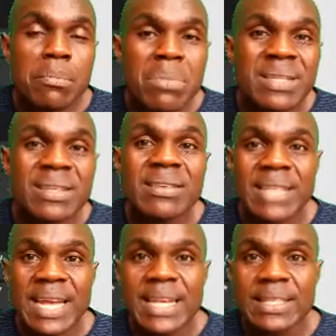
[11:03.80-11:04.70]
missing
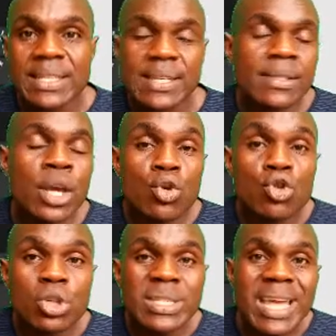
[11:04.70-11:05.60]
sentences, you
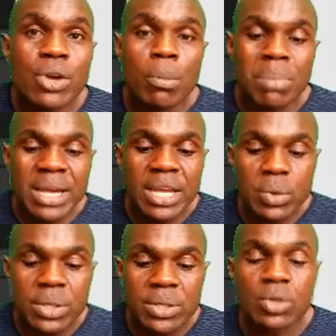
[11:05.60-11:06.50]
just take your
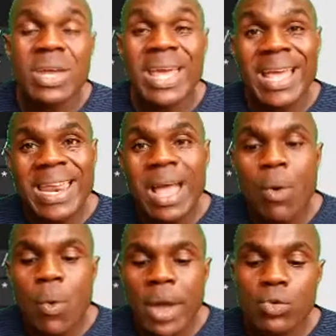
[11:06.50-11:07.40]
blinking cursor to the area
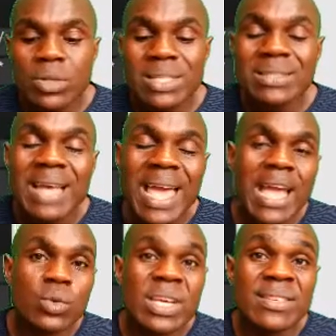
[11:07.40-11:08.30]
where you
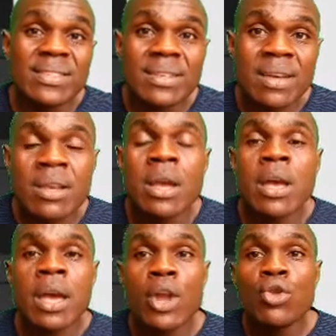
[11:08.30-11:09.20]
desire to insert
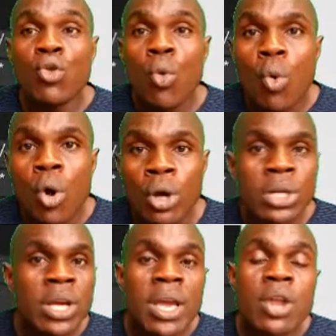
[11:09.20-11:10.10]
a new
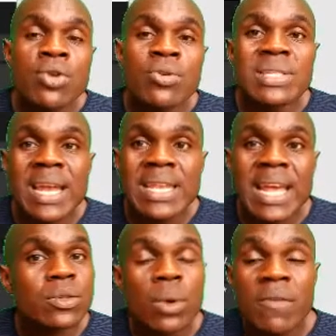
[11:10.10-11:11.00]
word, a new
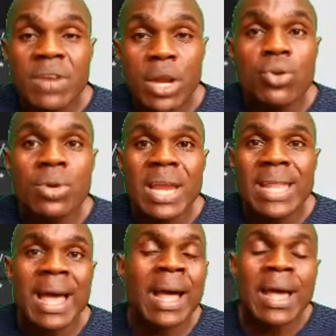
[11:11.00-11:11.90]
sentence, or even a new
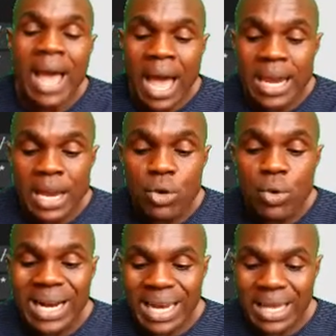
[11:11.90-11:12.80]
letter, and then
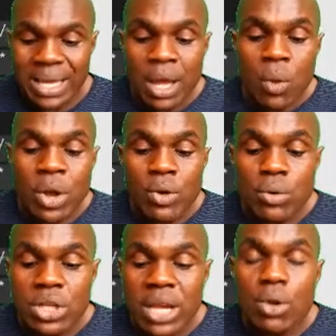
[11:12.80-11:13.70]
you click. When
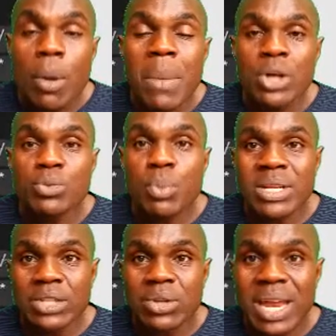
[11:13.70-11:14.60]
you take your mouse
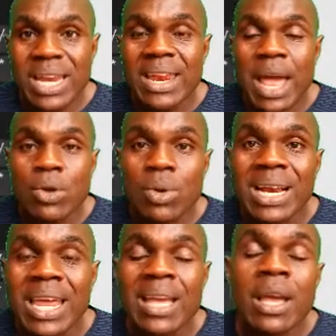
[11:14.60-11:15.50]
pointer to that area and you
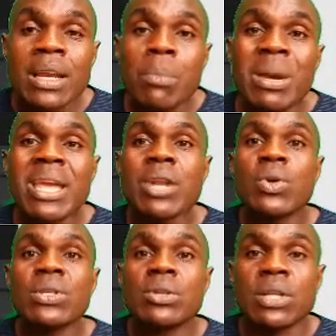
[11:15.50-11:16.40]
click, the blinking
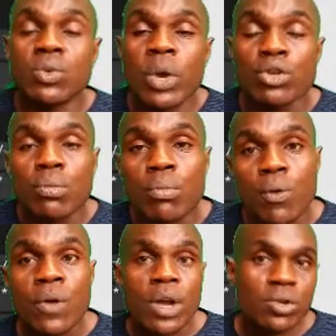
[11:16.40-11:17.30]
cursor is going to
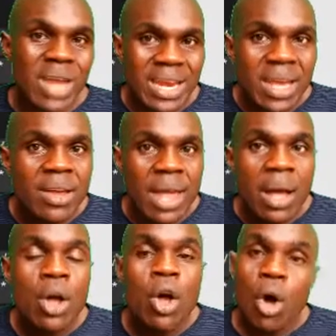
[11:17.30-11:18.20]
move to that
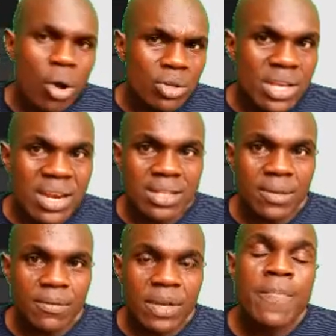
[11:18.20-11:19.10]
area.
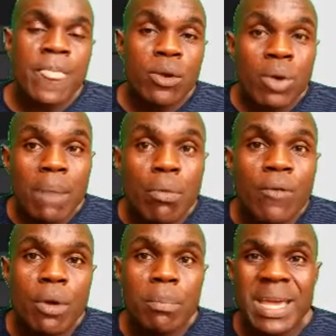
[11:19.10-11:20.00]
Alternatively, you can
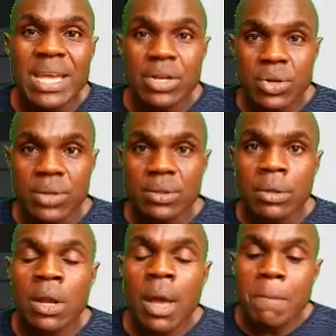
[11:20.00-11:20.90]
move your blinking
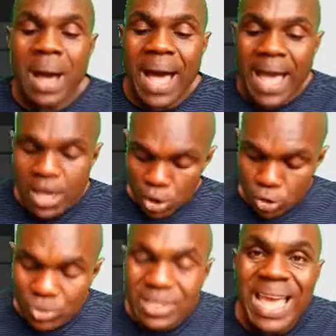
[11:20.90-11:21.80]
cursor by
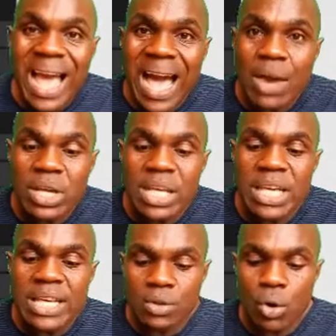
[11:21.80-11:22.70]
using the arrow
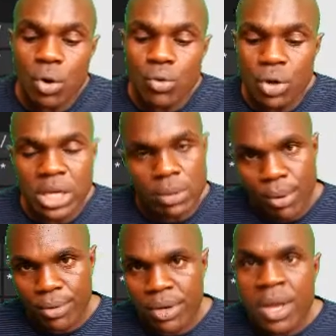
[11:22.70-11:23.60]
keys on your
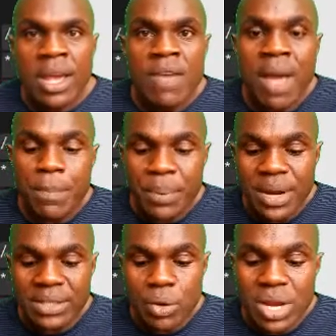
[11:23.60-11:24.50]
keyboard. If I
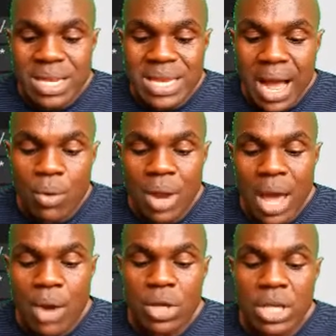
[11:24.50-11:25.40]
press on the down
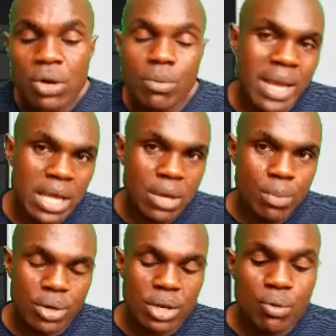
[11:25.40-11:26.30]
arrow key on my
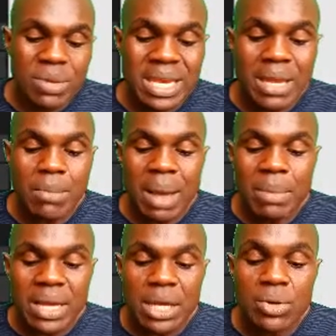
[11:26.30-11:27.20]
keyboard, it will be taking my
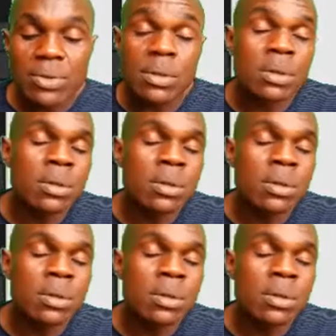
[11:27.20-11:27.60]
blinking cursor